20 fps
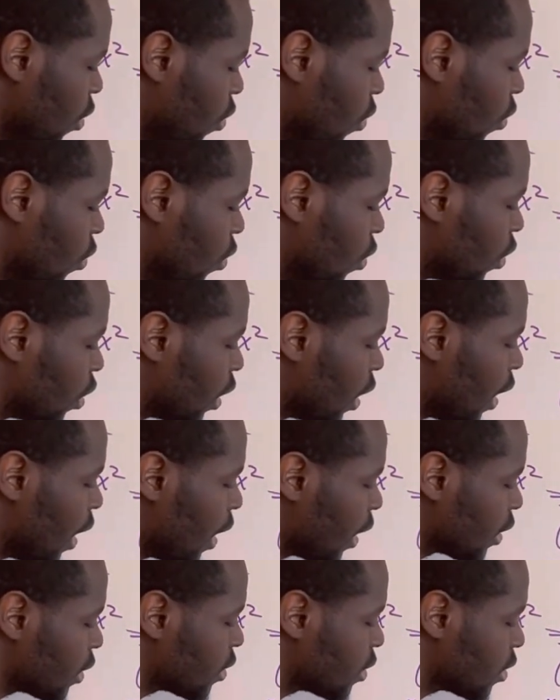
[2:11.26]
or
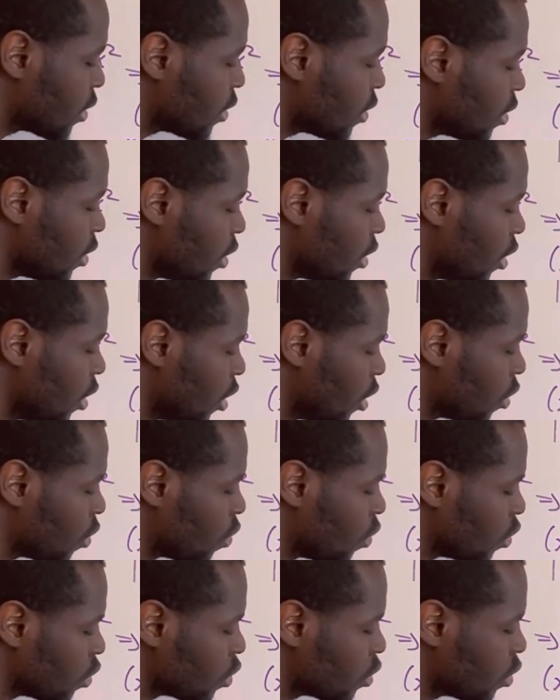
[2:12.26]
x
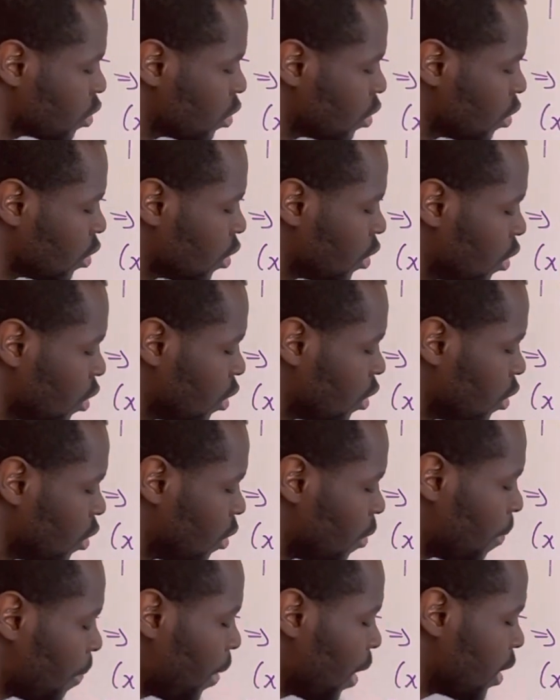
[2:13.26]
equals
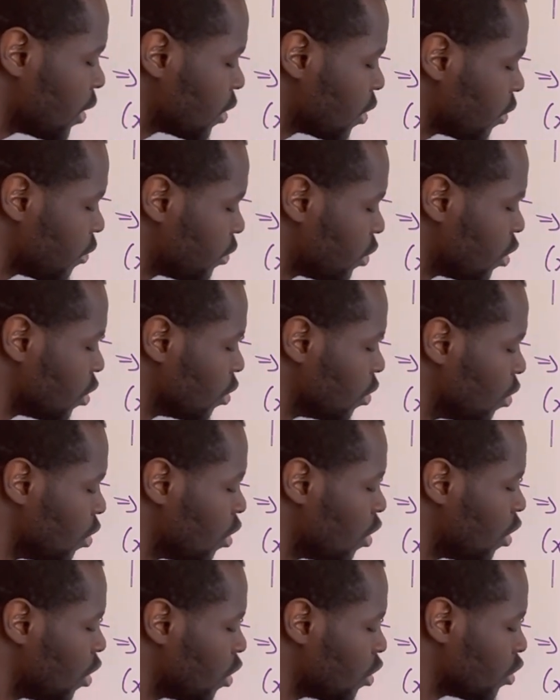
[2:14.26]
positive 2.
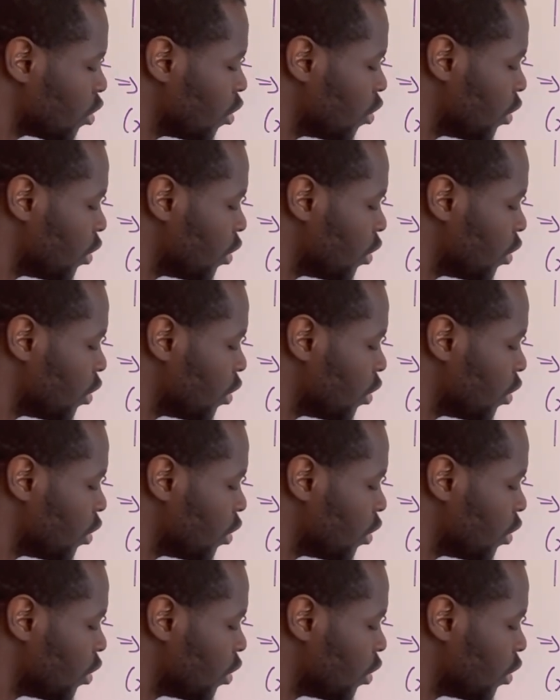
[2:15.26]
So